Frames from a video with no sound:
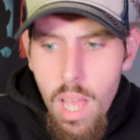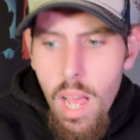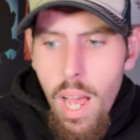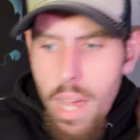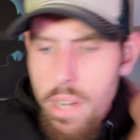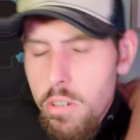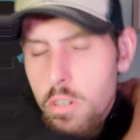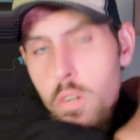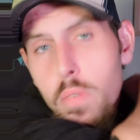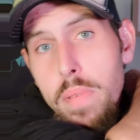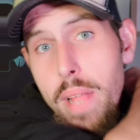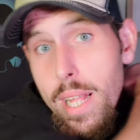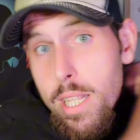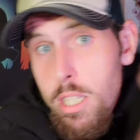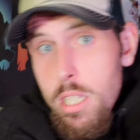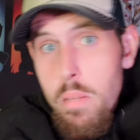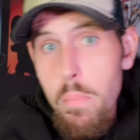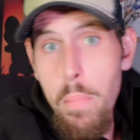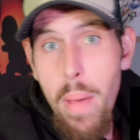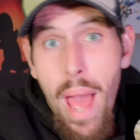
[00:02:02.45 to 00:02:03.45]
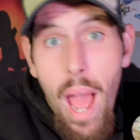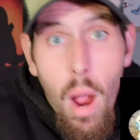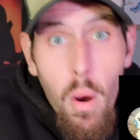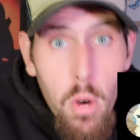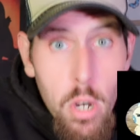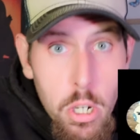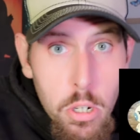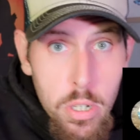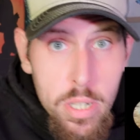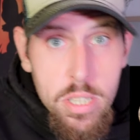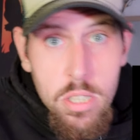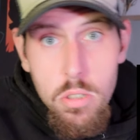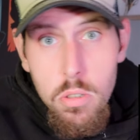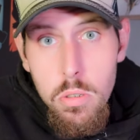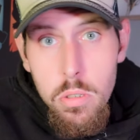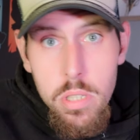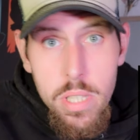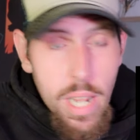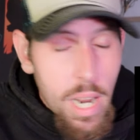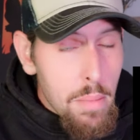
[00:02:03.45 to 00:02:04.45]
I don't know if that's the power
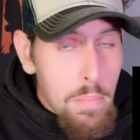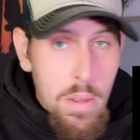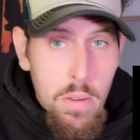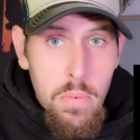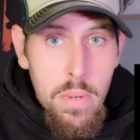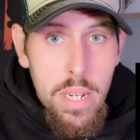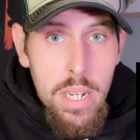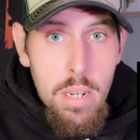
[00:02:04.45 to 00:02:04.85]
crystals that I've been reading